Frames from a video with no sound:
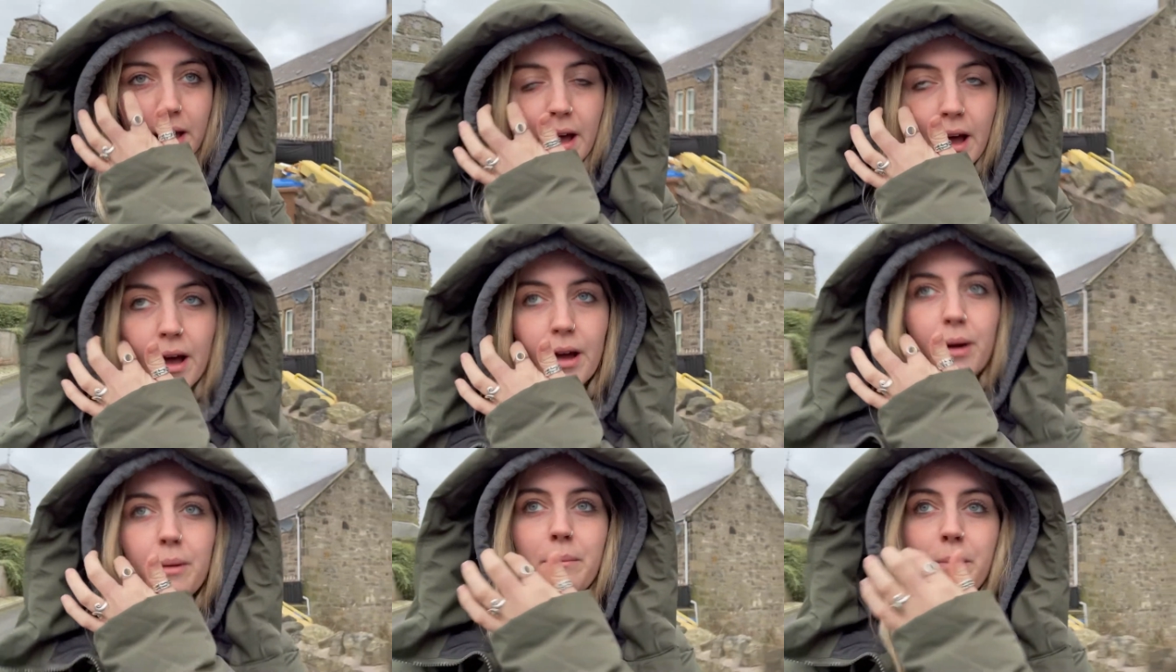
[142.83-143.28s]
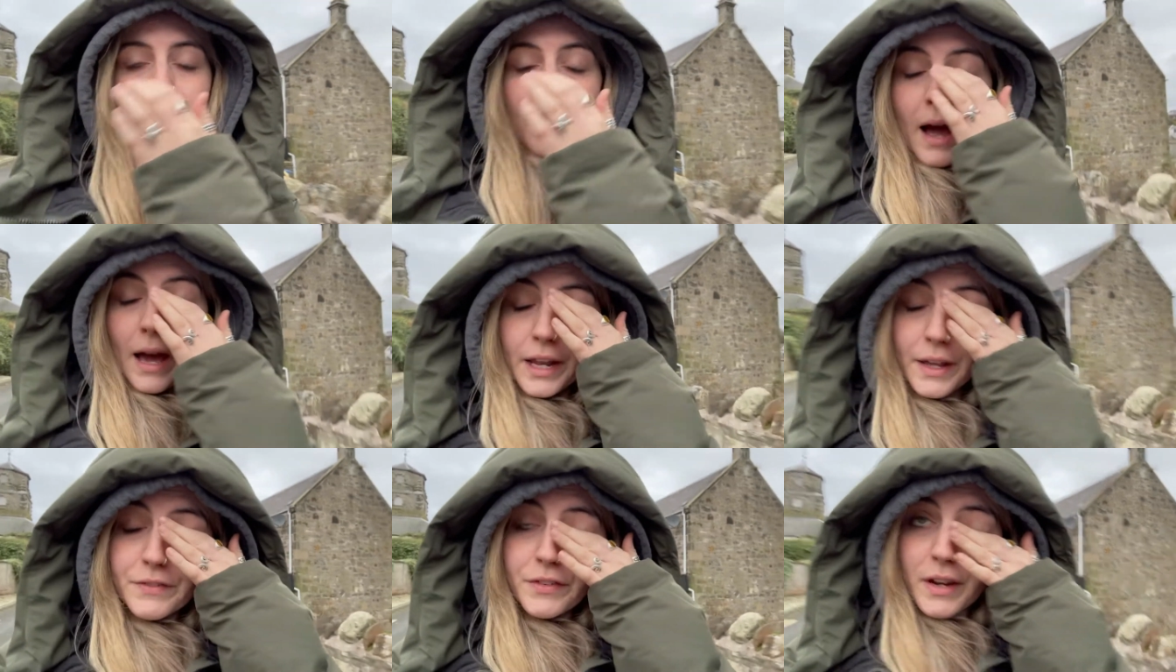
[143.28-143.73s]
Um,
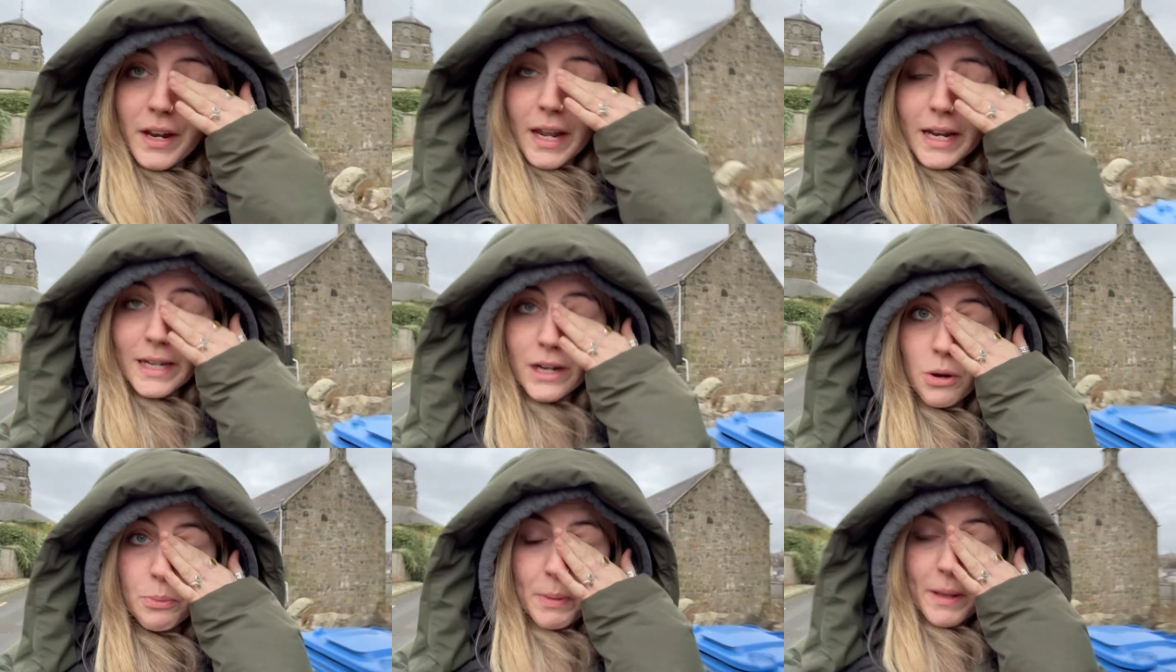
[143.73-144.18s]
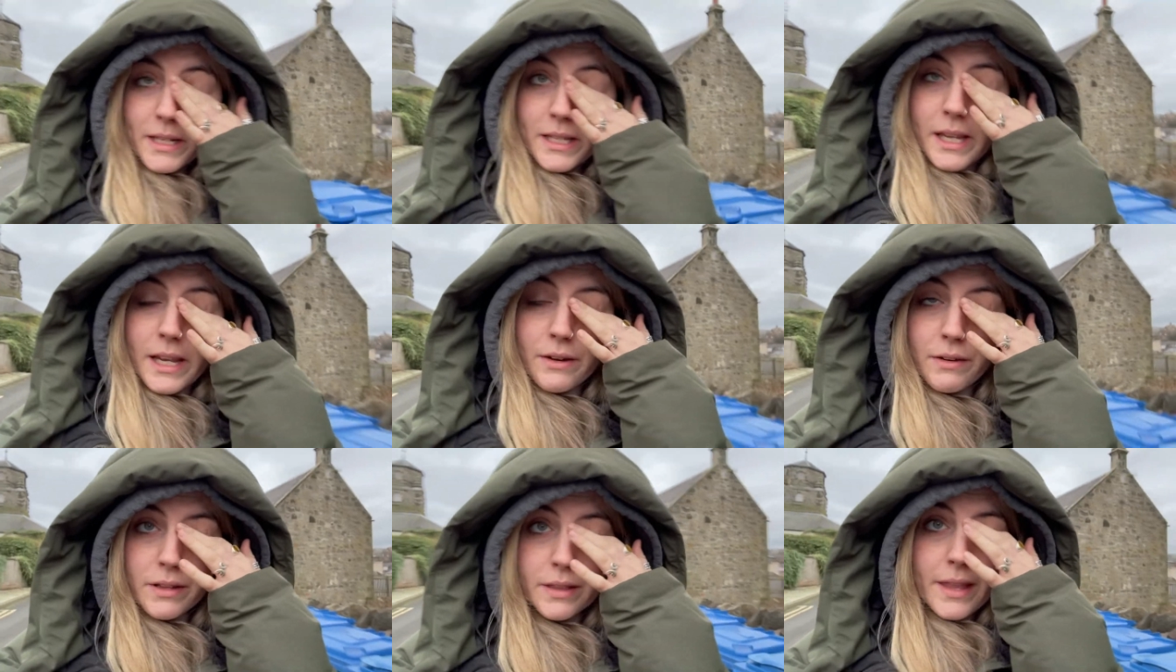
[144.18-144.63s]
and I've done like little bits
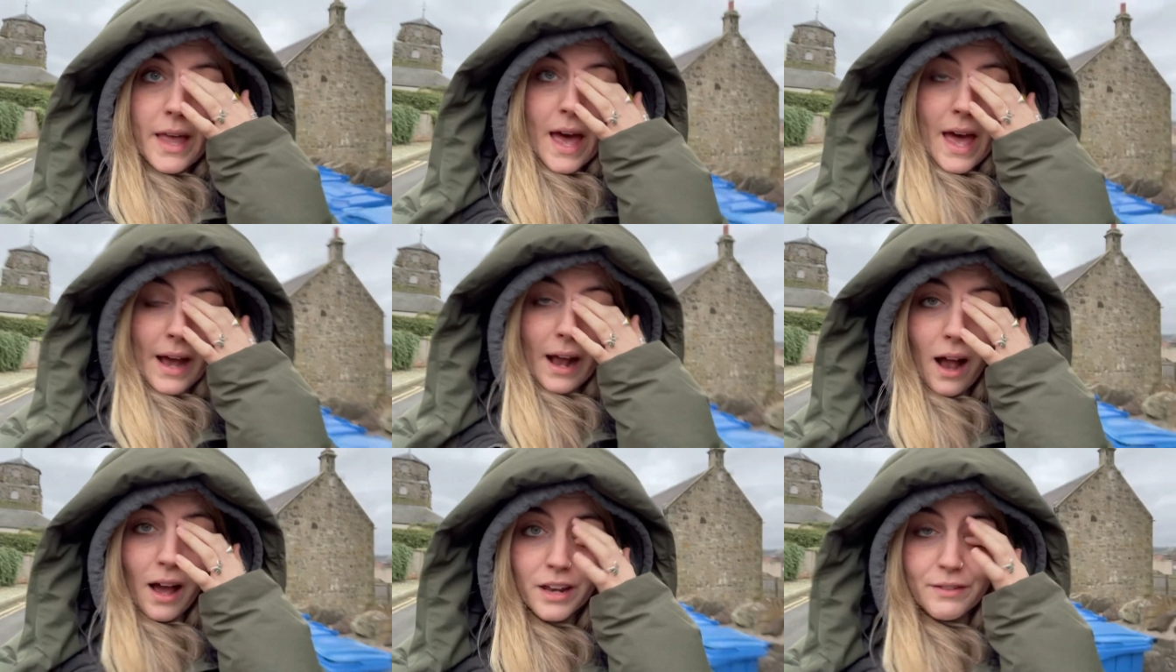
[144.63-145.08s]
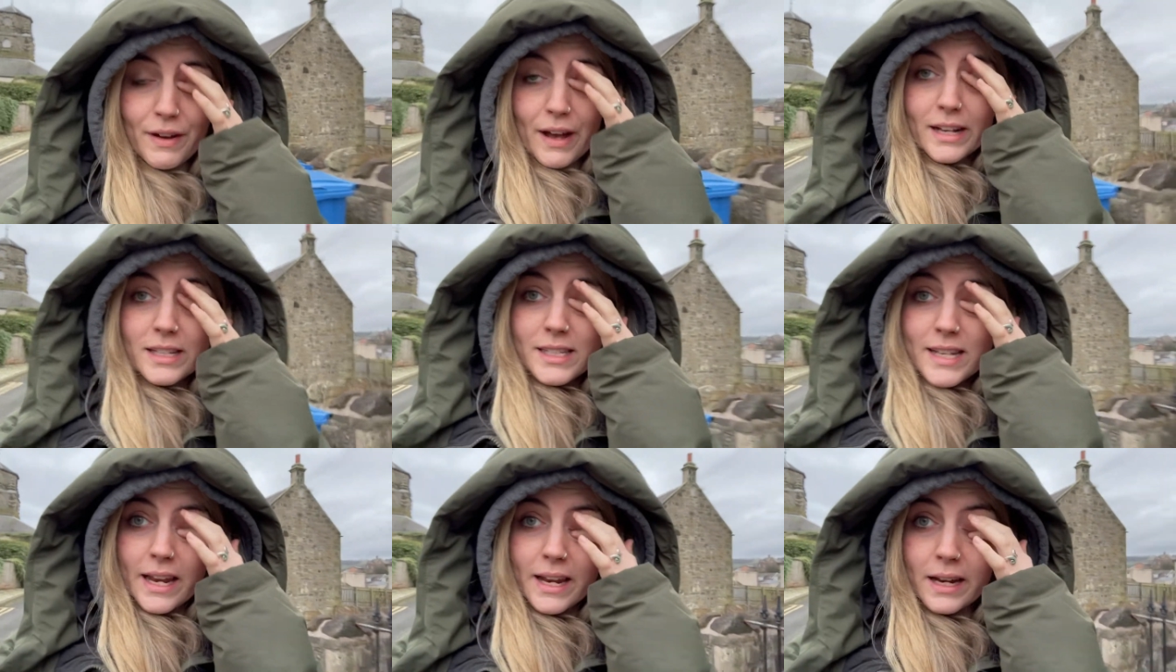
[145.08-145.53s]
here and there, kind of
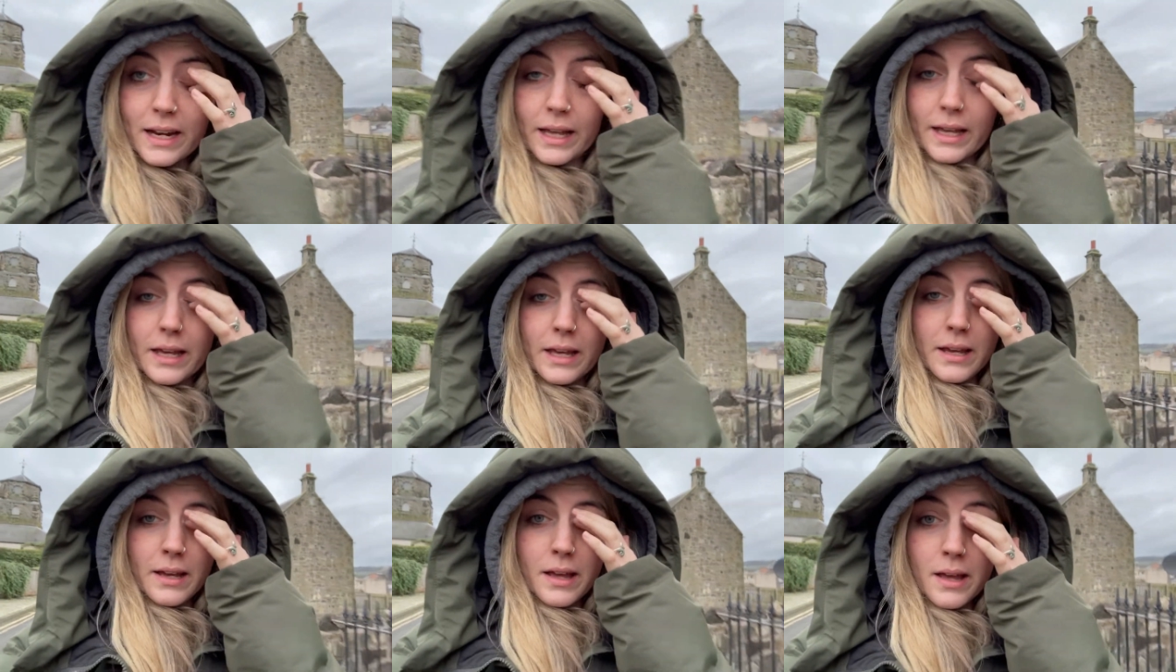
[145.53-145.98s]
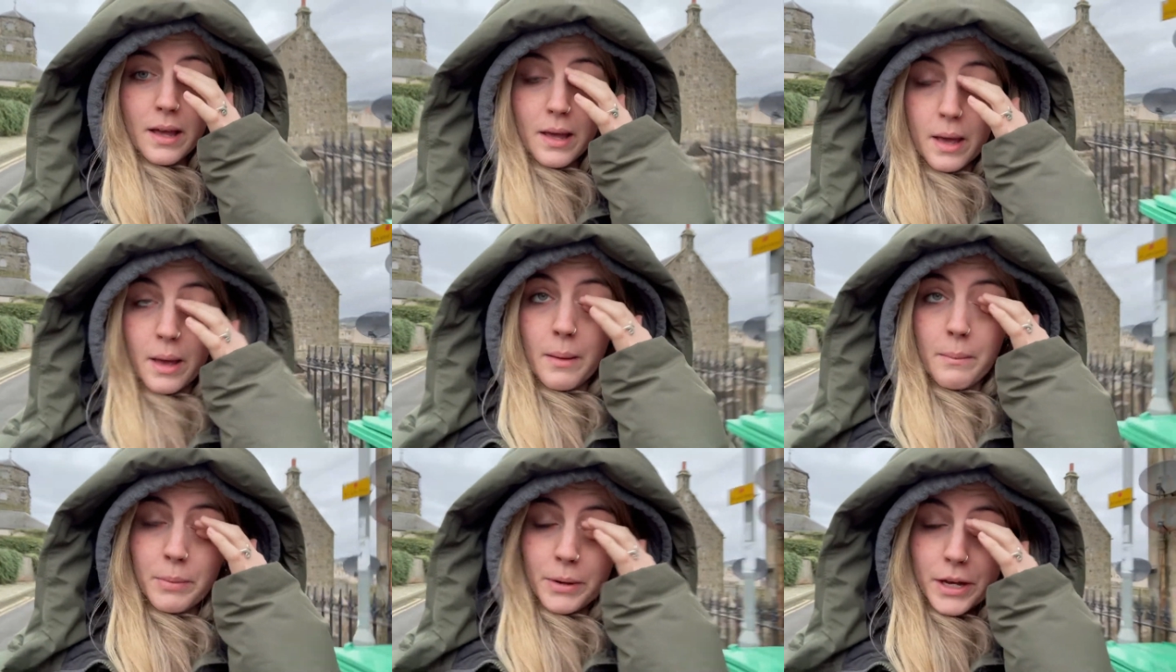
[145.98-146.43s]
accidentally,
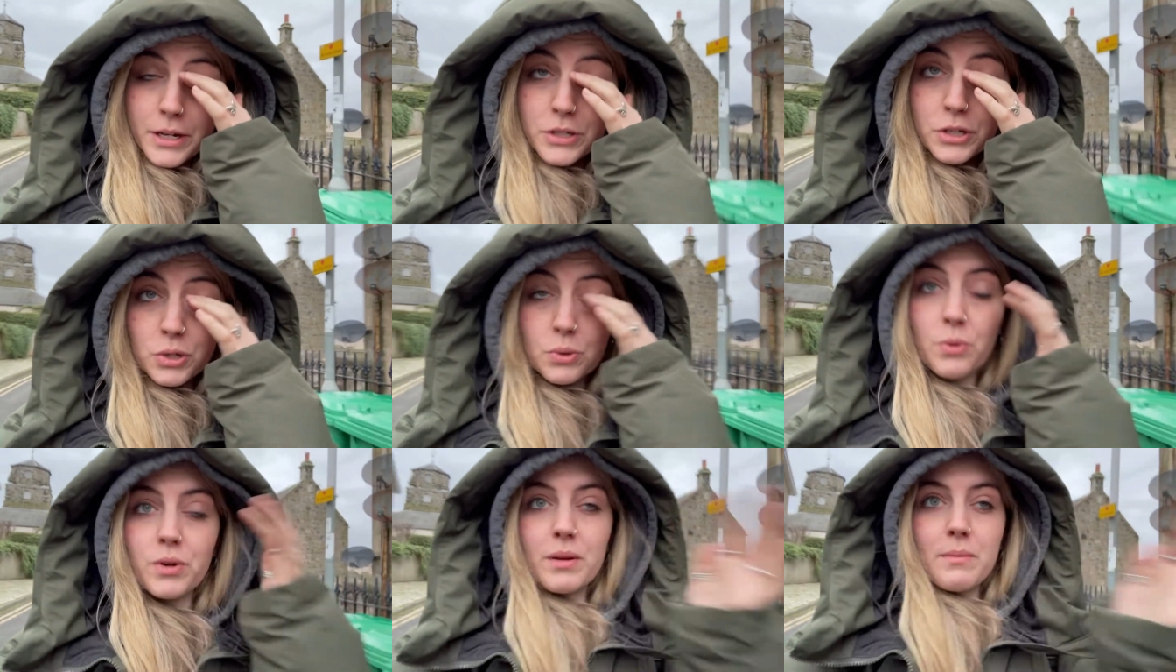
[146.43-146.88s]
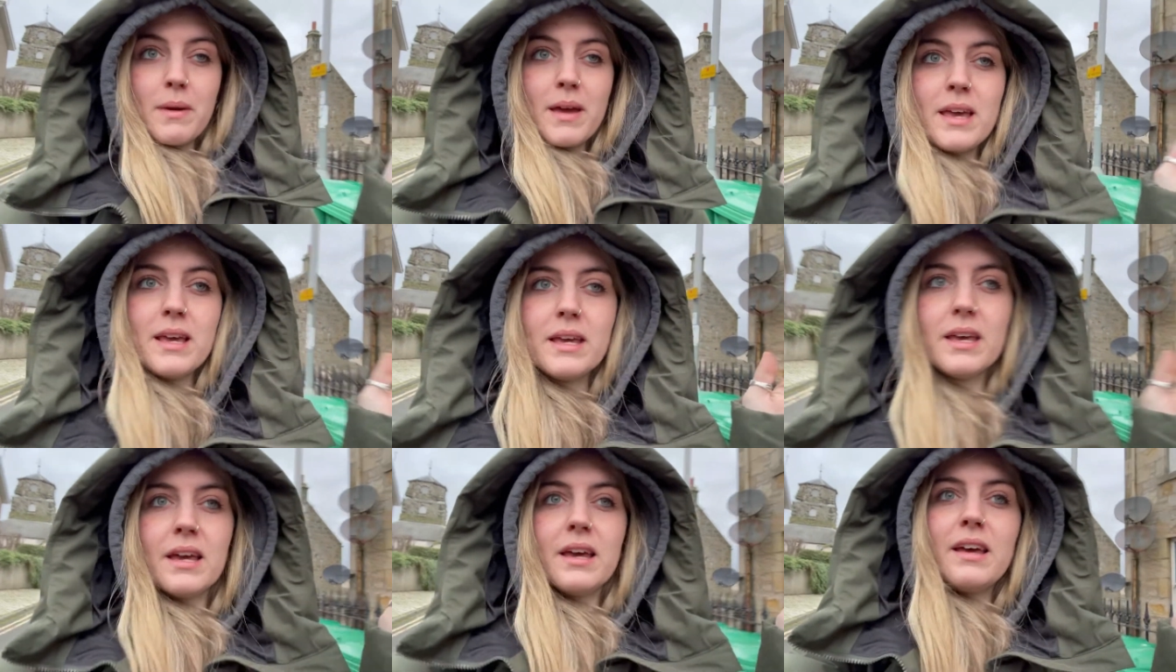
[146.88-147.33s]
but I do want to
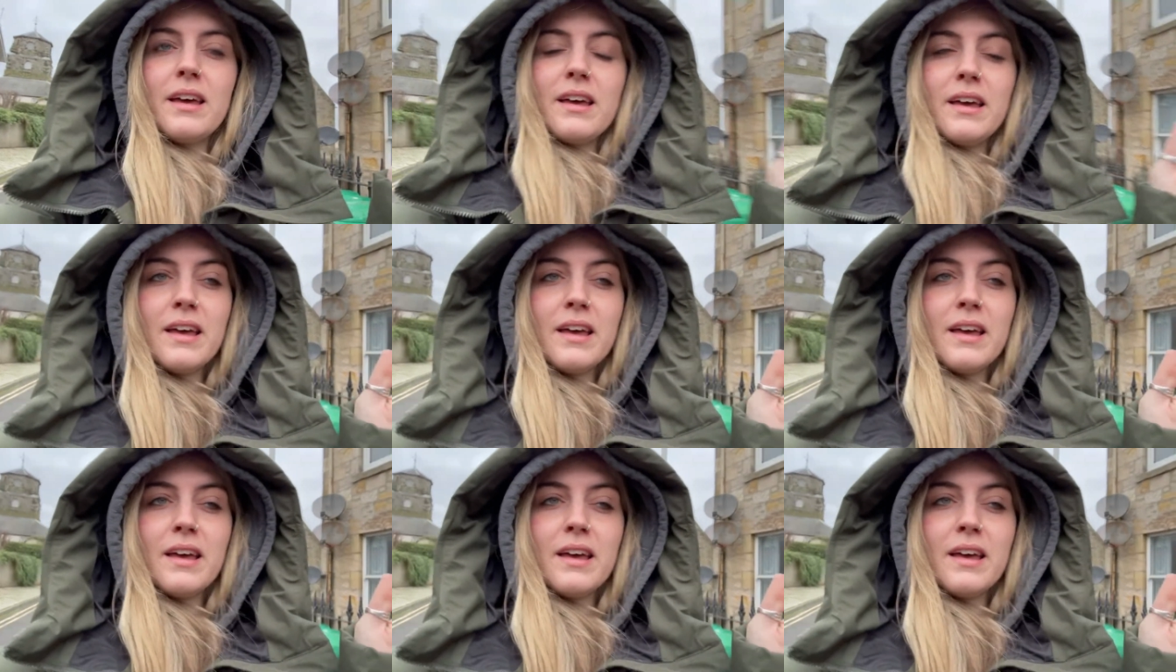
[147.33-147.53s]
make